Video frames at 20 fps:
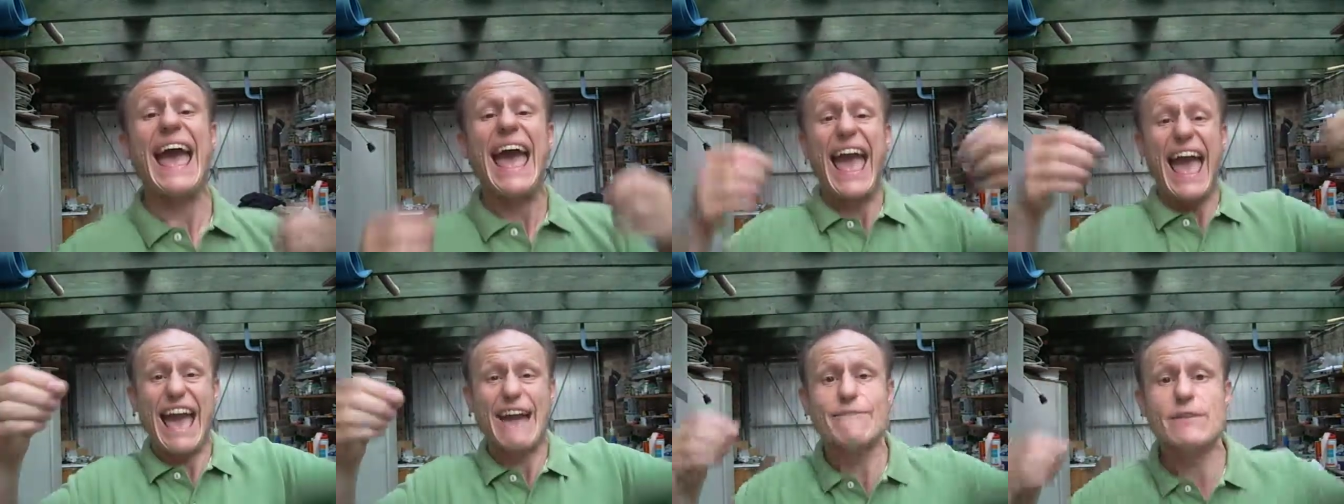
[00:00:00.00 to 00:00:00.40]

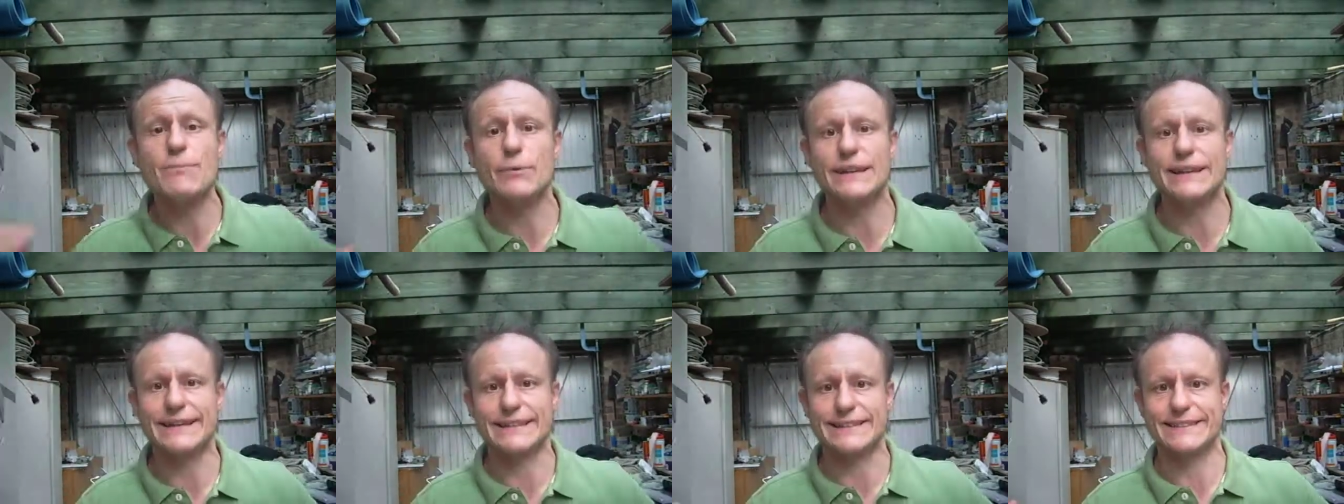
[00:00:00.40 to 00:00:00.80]
Everybody
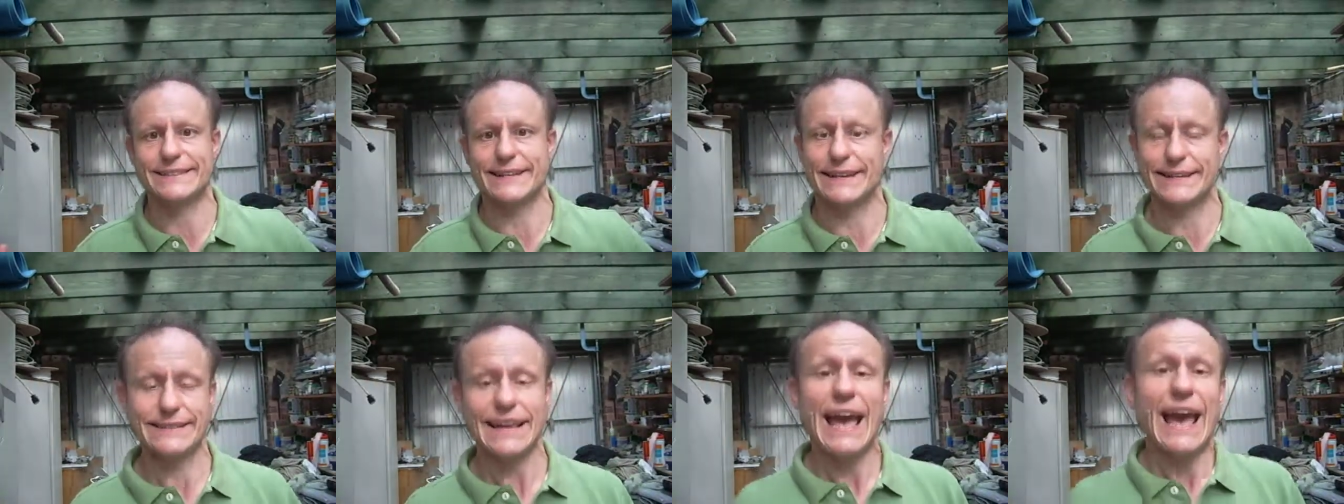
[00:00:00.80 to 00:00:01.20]
can see
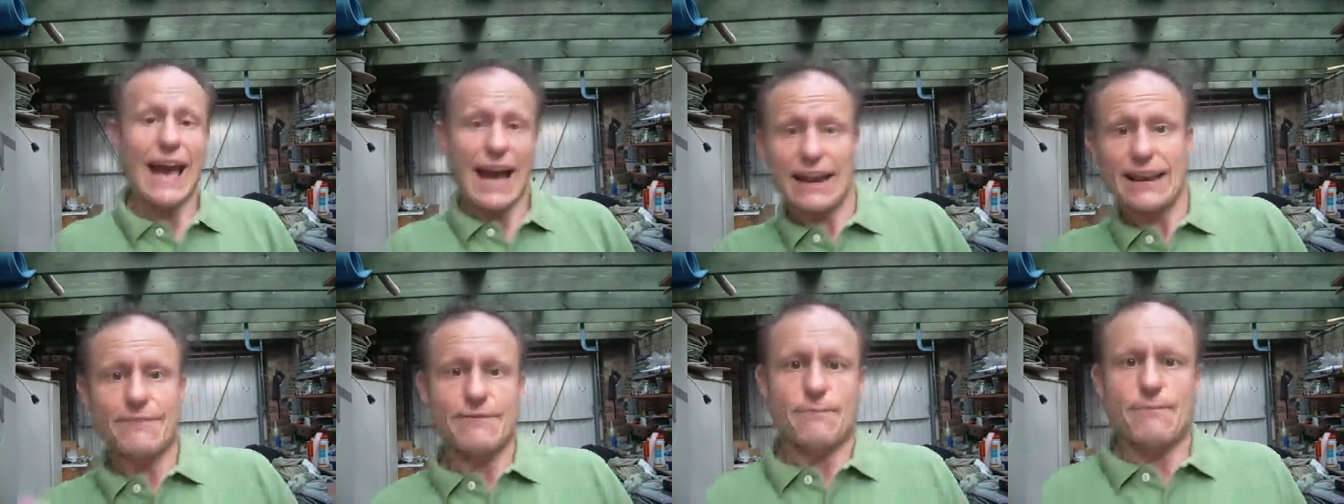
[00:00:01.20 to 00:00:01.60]
it. And
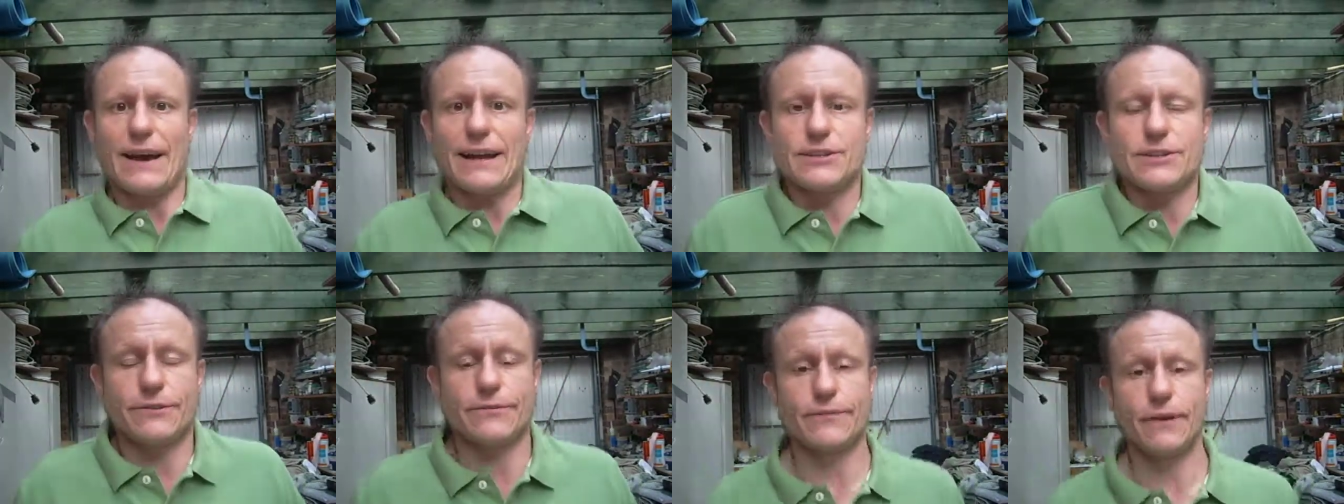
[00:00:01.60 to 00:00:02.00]
if
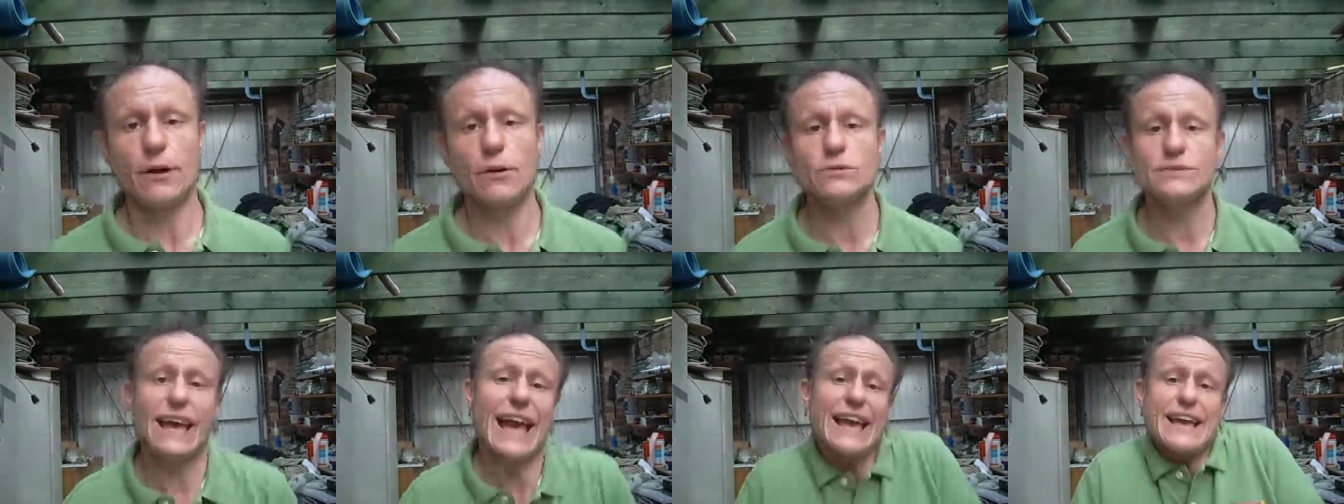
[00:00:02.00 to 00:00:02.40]
Apache
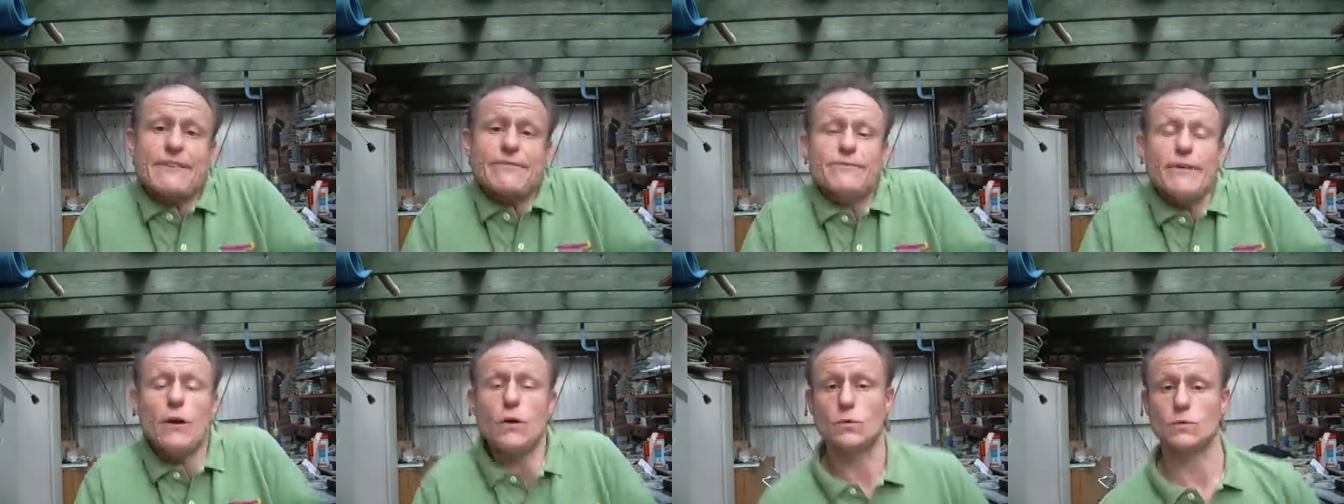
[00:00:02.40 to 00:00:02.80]
folds, hey, it
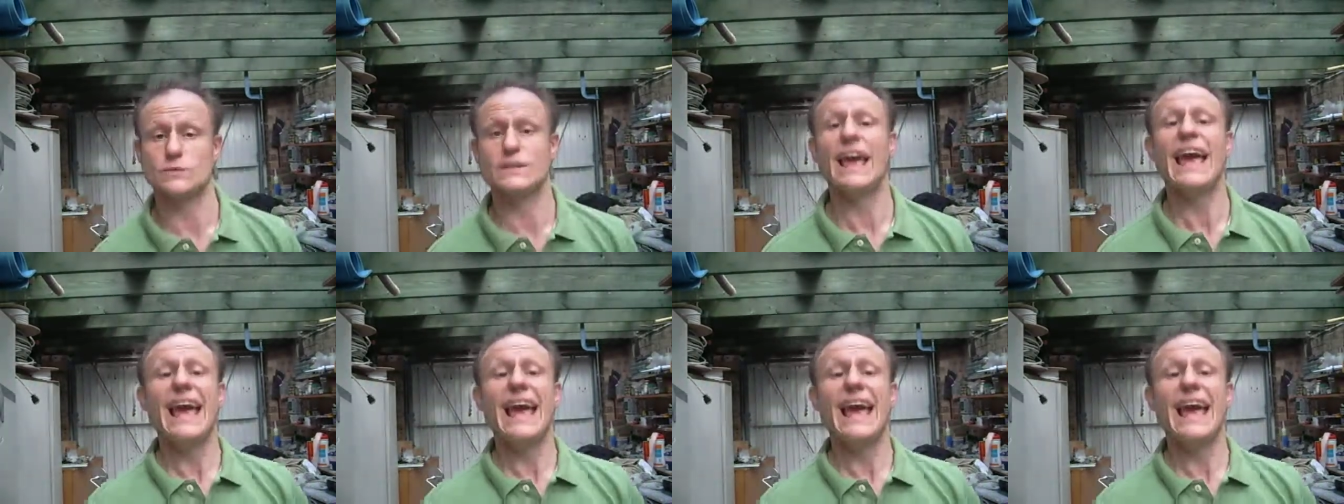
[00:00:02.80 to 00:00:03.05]
folds.